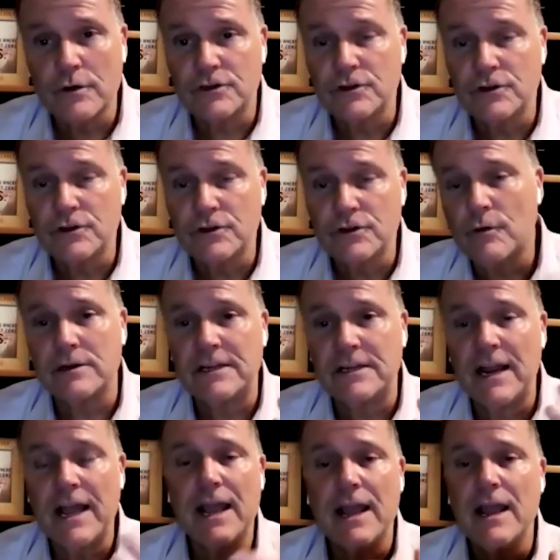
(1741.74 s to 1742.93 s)
forward to where we are
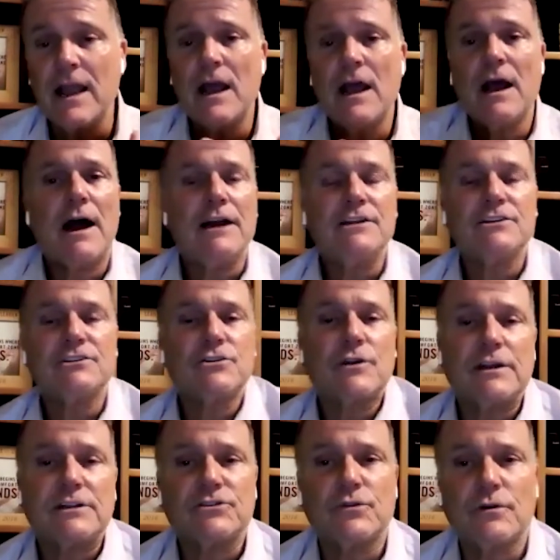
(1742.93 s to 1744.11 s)
today, I just
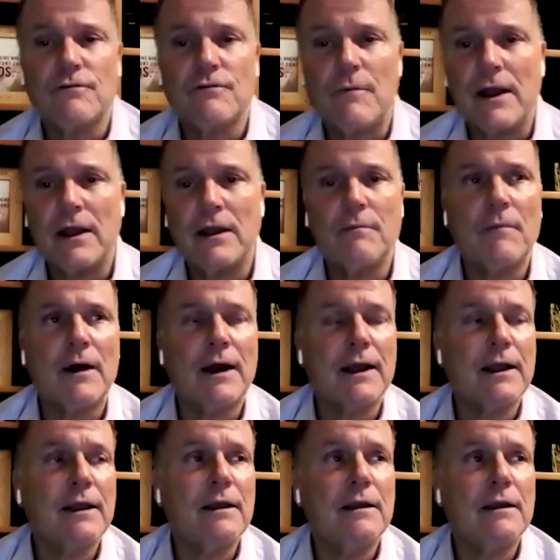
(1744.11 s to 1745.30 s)
look at sort of my
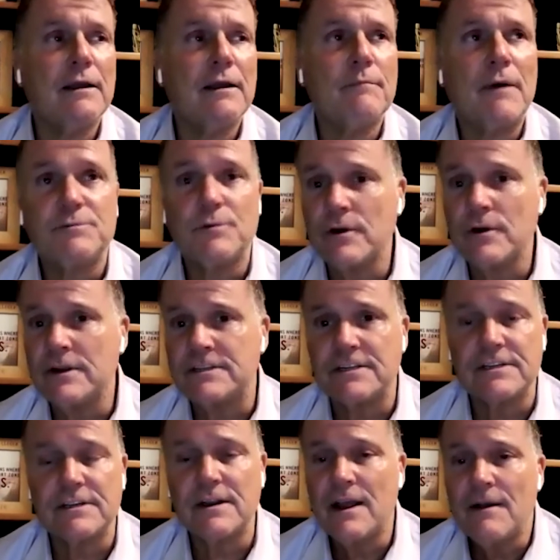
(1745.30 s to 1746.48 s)

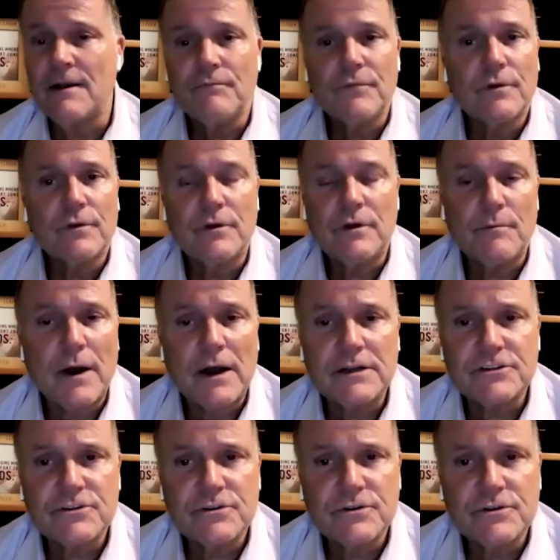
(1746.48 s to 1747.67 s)
experiences and the
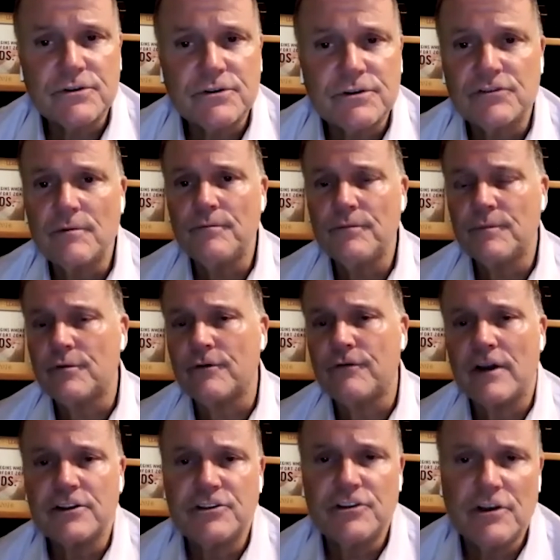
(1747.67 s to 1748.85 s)
imposter syndrome,
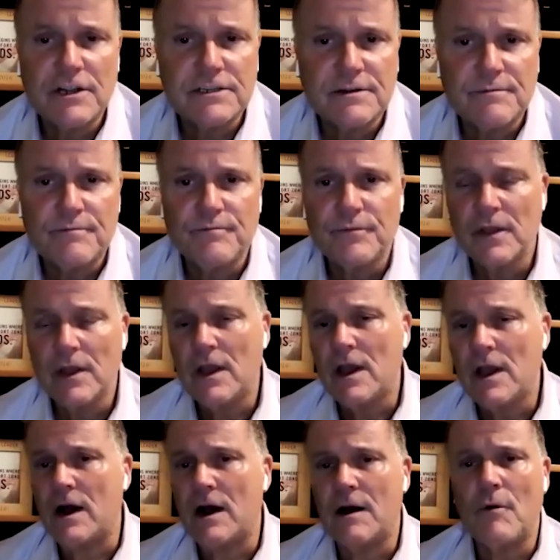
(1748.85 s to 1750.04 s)
perfectionism,
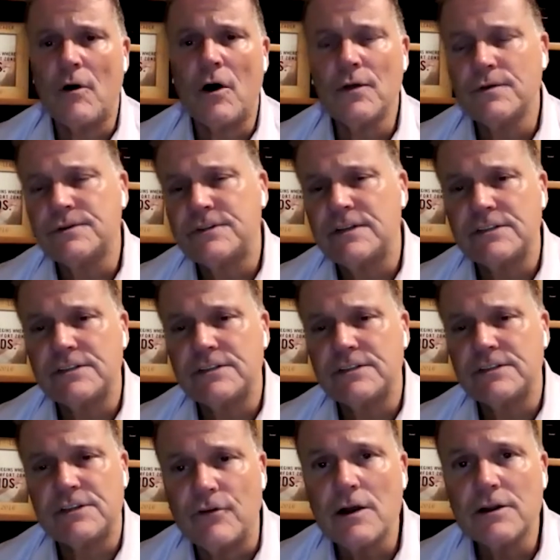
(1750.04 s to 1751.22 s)
all those things
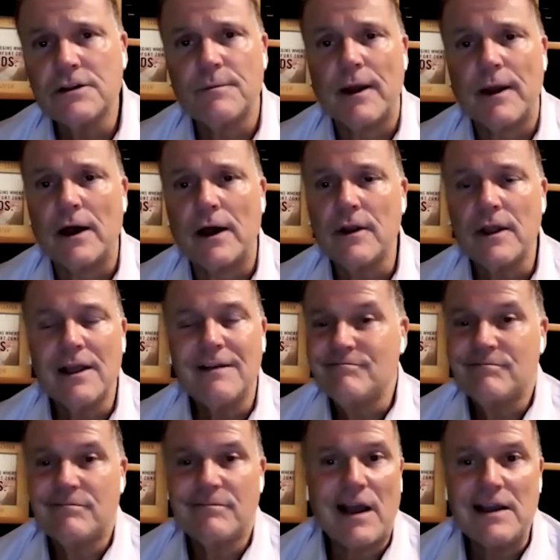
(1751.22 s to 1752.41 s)
that we've talked about.
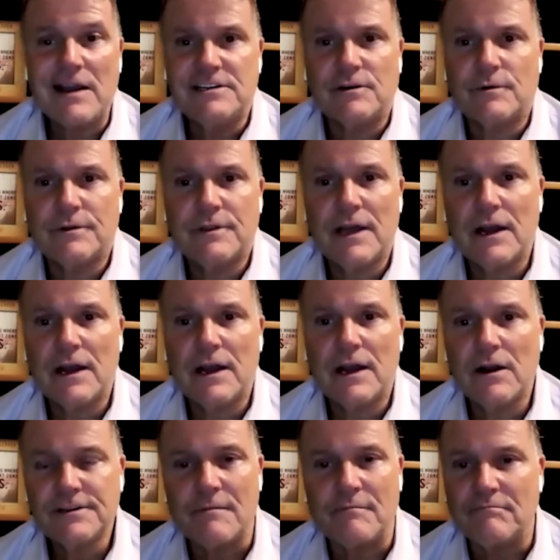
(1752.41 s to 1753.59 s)
I deal with that all
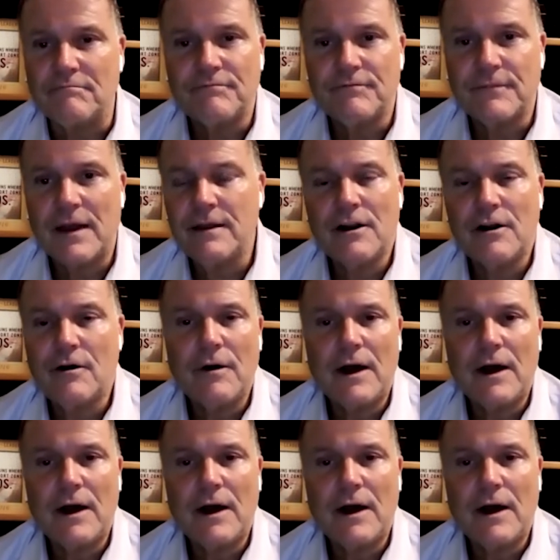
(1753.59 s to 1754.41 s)
the time. I